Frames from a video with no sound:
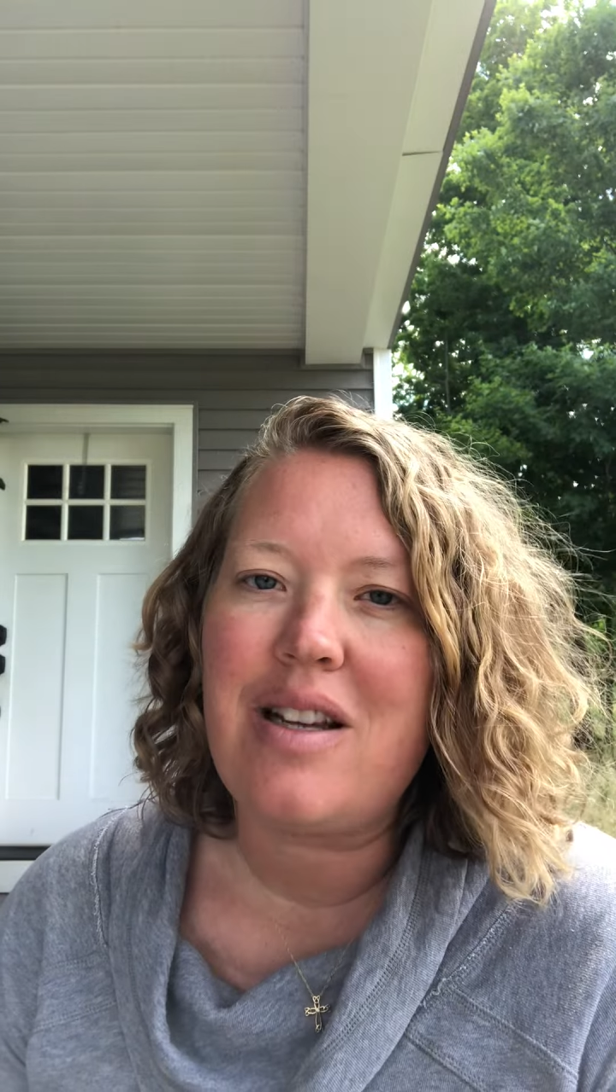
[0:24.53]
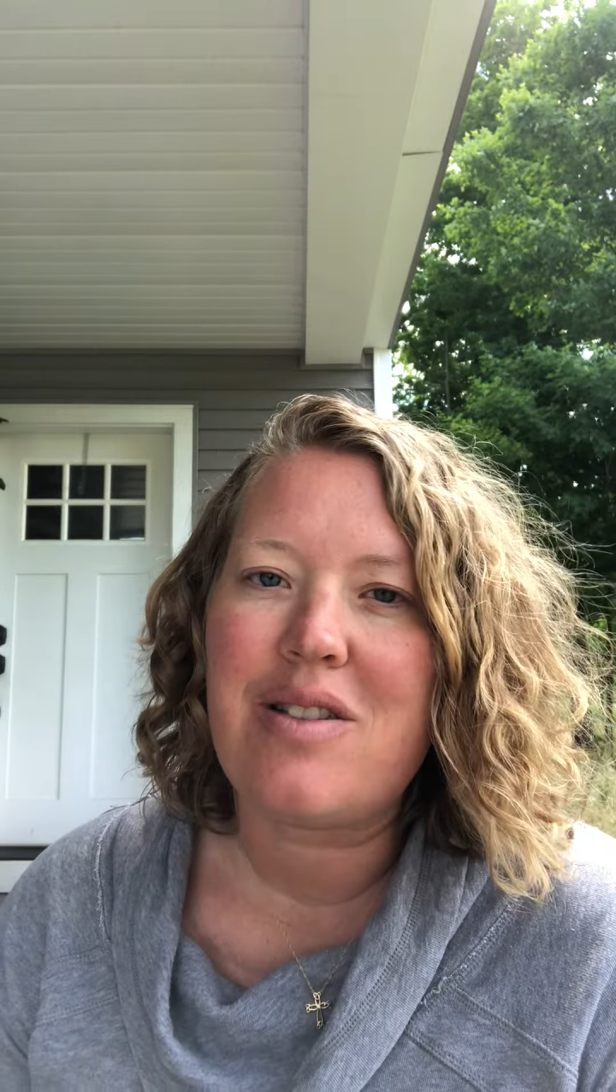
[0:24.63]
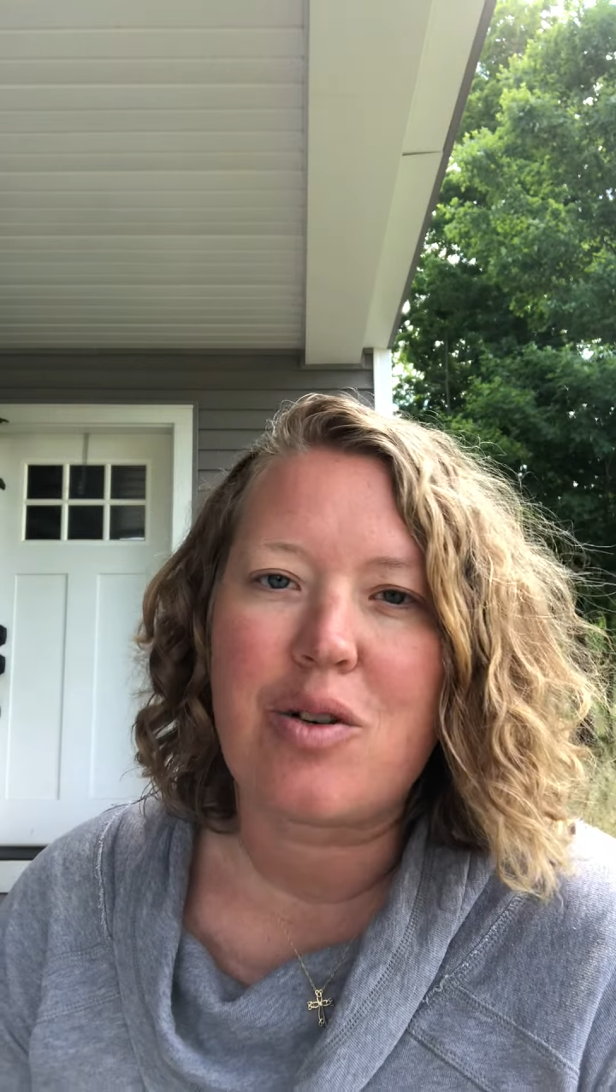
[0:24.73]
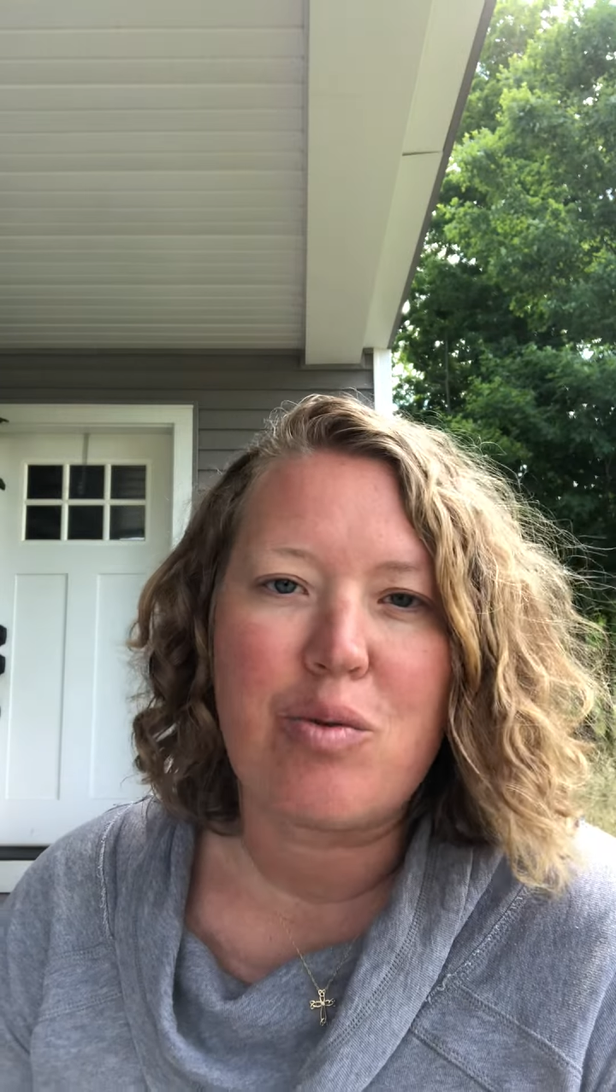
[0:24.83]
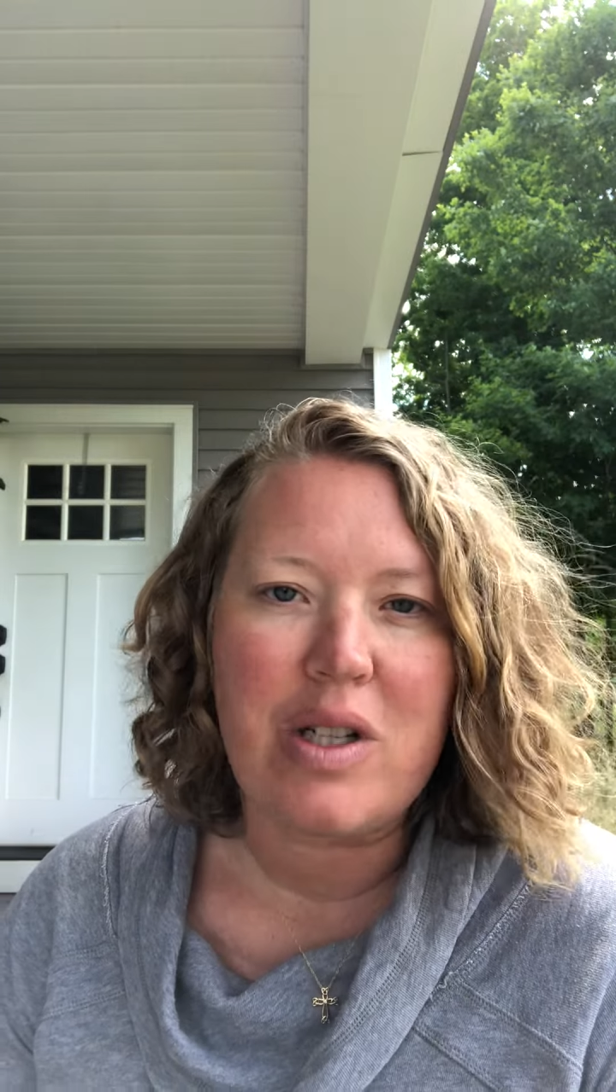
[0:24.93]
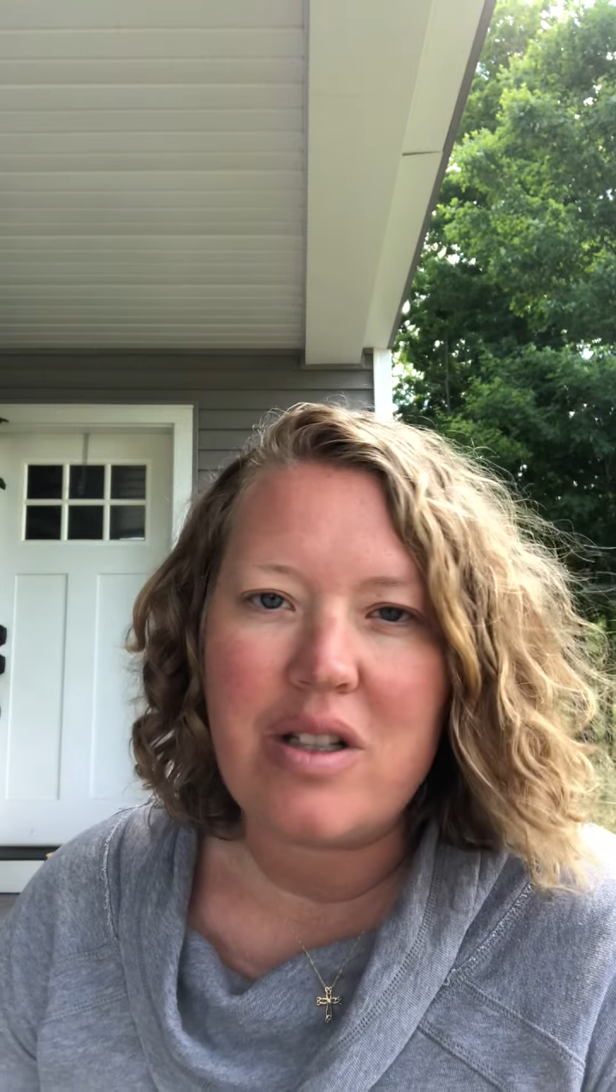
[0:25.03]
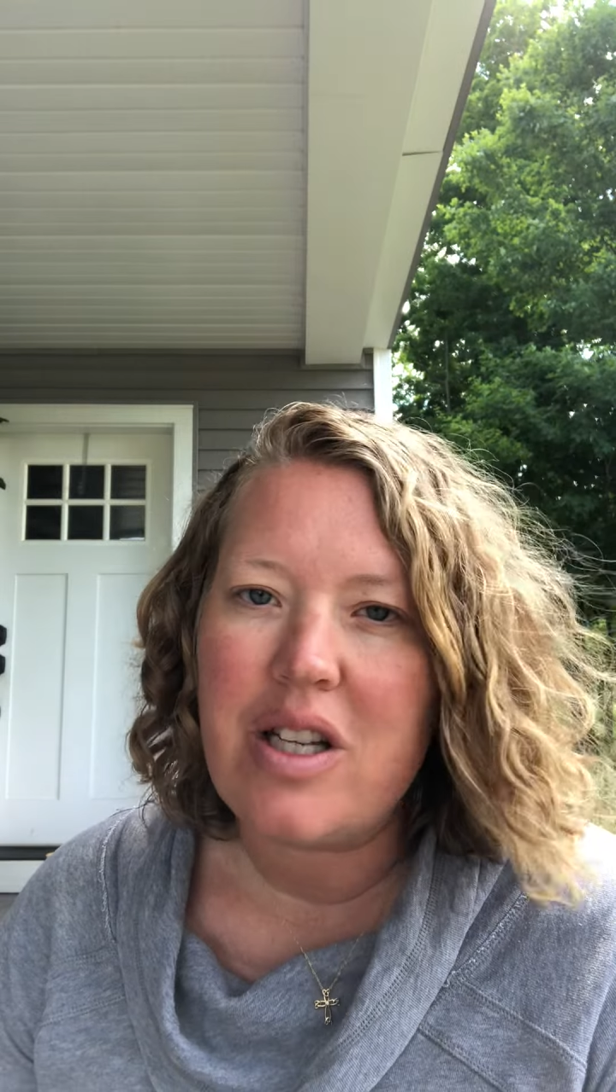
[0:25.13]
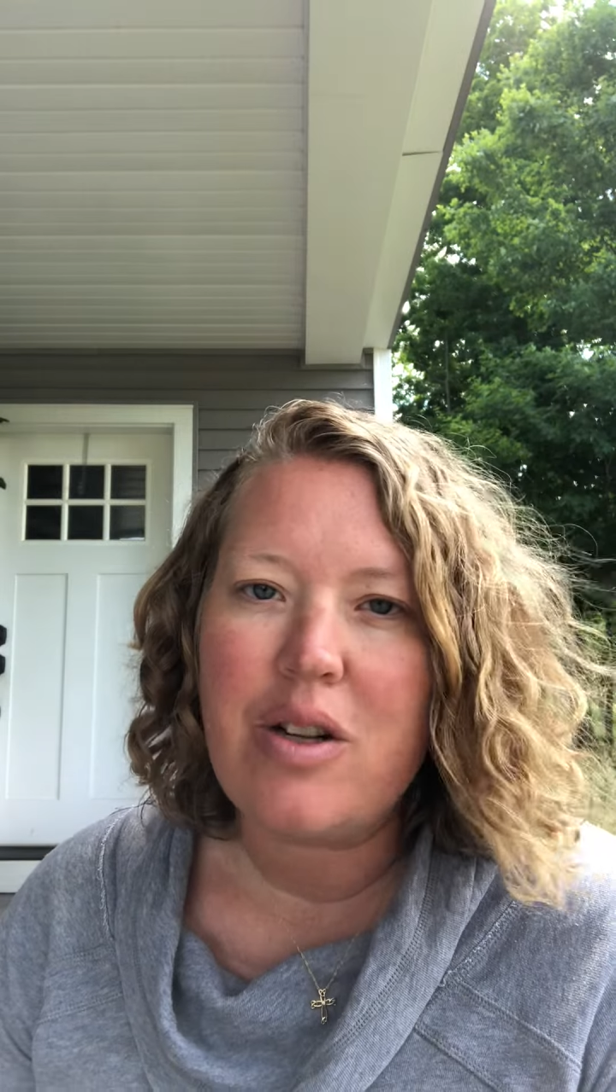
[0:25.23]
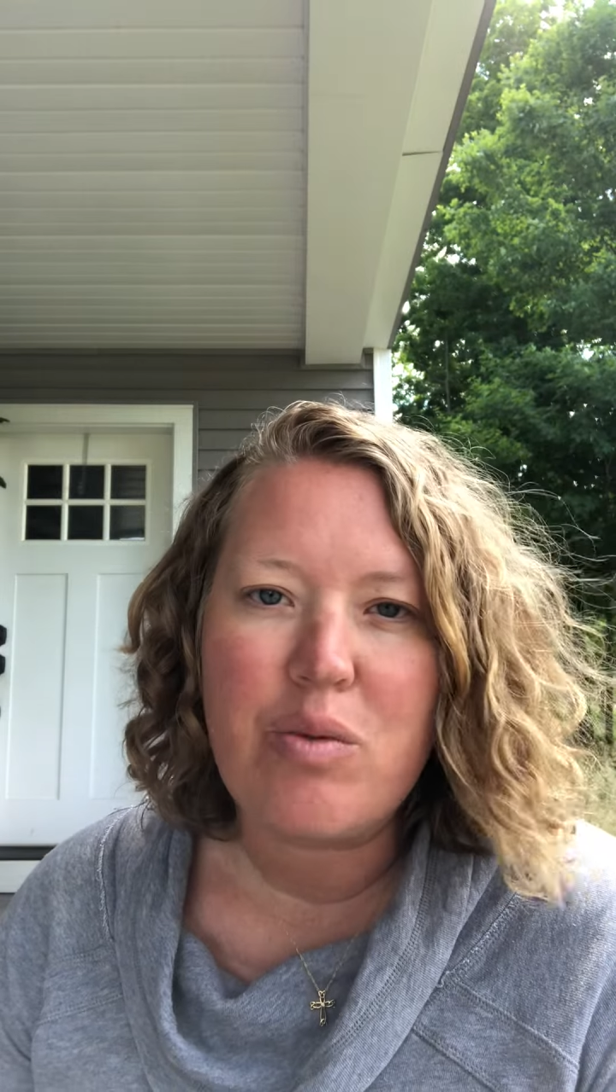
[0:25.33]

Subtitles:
It's a really,